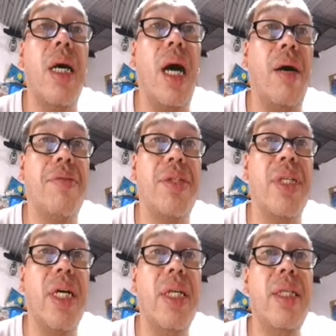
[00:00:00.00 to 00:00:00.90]
After
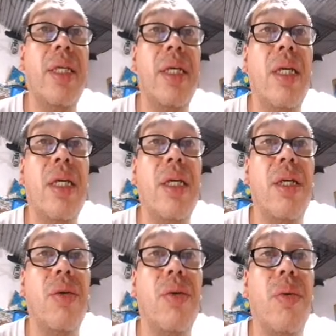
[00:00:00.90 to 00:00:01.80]
that,
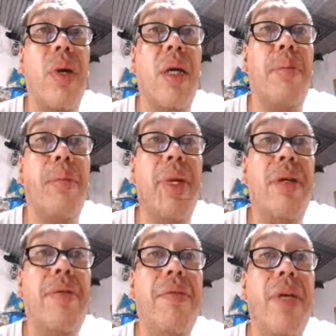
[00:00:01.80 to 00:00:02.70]
you are
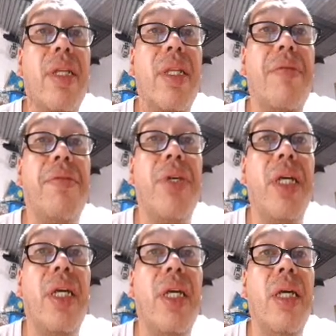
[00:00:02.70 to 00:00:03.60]
perfectly
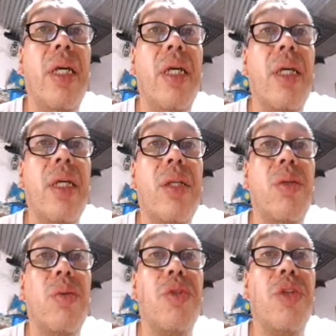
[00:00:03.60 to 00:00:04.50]
free
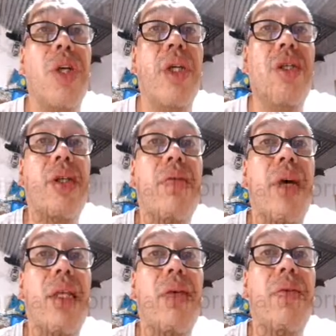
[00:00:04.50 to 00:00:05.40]
to change the
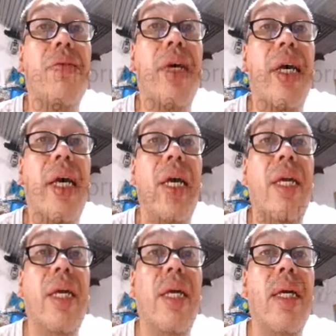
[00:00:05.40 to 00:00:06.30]
value of a
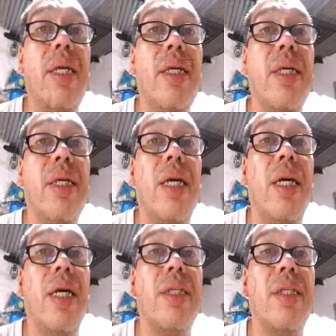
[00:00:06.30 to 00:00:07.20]

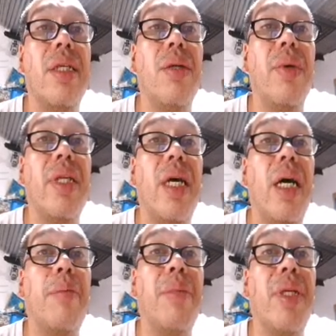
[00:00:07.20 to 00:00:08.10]
and see what
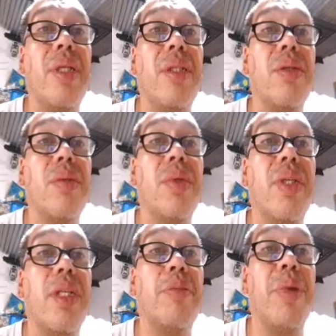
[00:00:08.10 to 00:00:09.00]
happens with
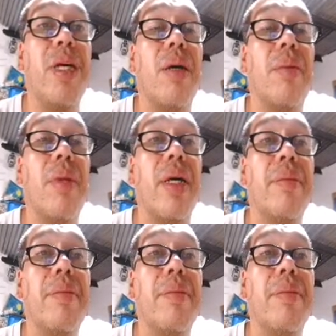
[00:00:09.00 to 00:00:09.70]
this parabola.